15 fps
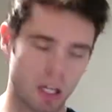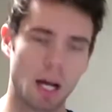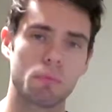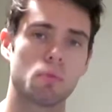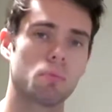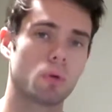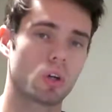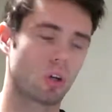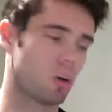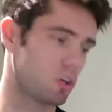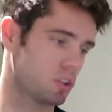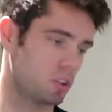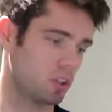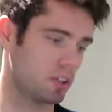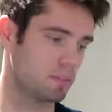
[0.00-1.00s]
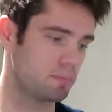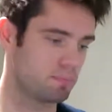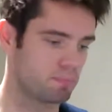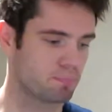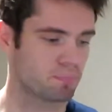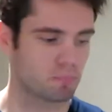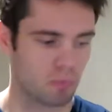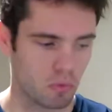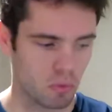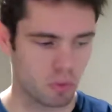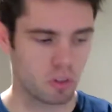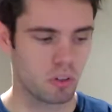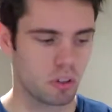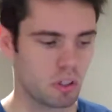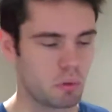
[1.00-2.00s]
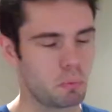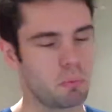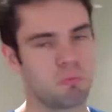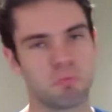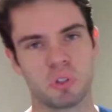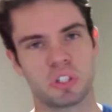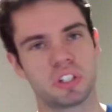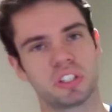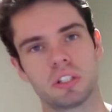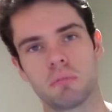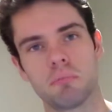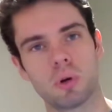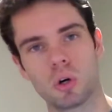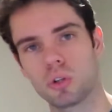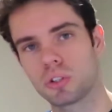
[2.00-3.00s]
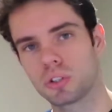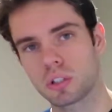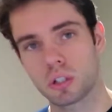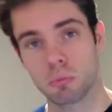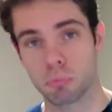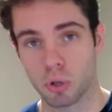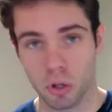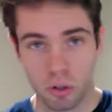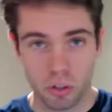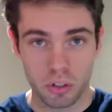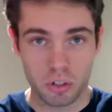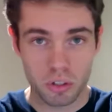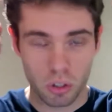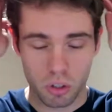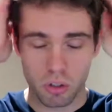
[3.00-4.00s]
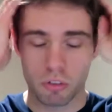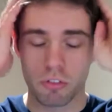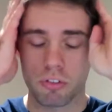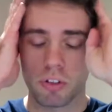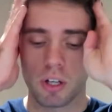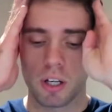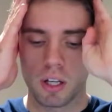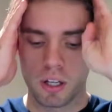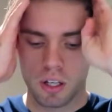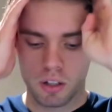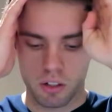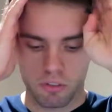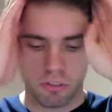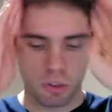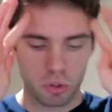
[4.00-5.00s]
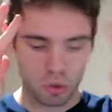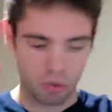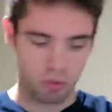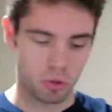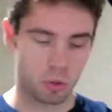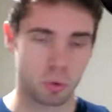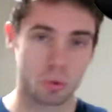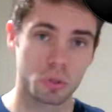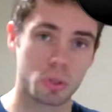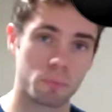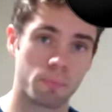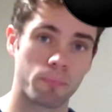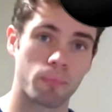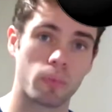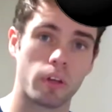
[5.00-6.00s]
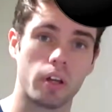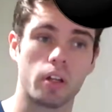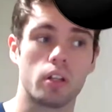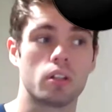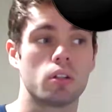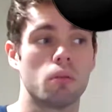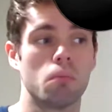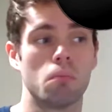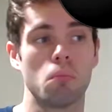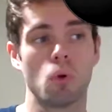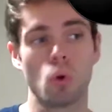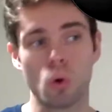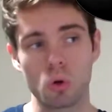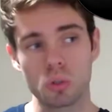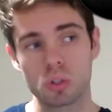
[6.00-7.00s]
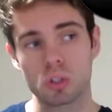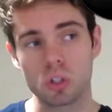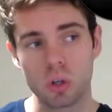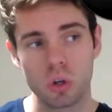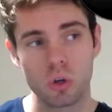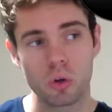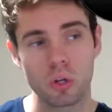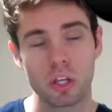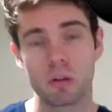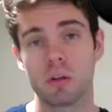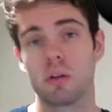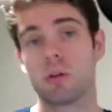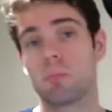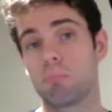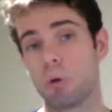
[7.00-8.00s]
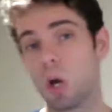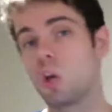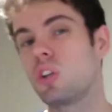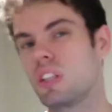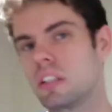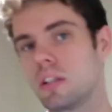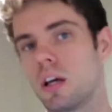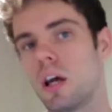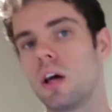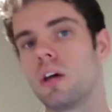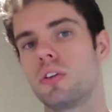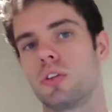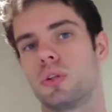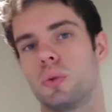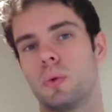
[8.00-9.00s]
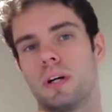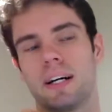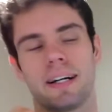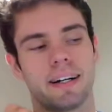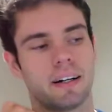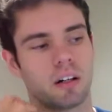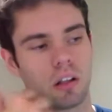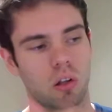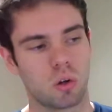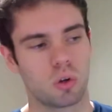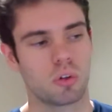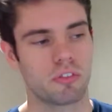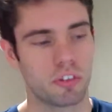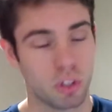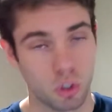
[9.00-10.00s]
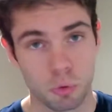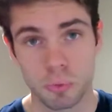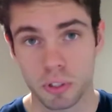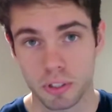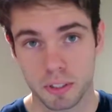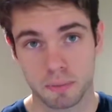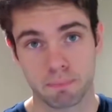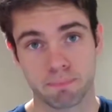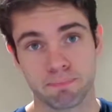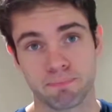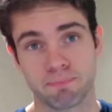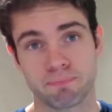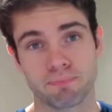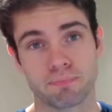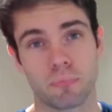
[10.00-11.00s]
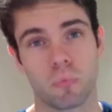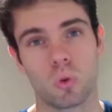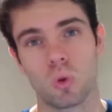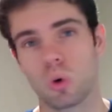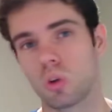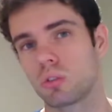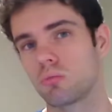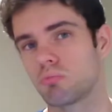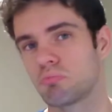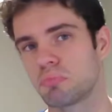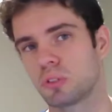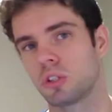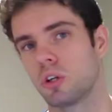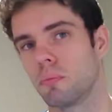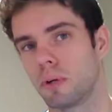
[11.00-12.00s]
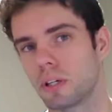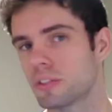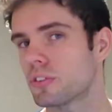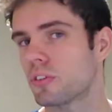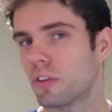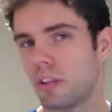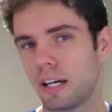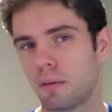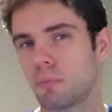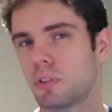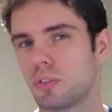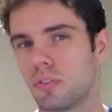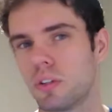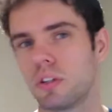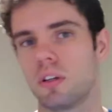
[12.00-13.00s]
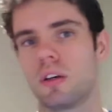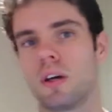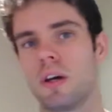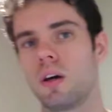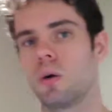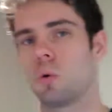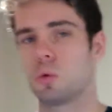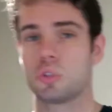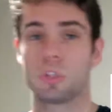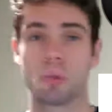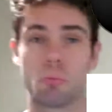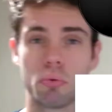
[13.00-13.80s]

Carbon monoxide, which is in most components of fossil fuels, is more so potent to a lot of humans. Not so much to the atmosphere or to the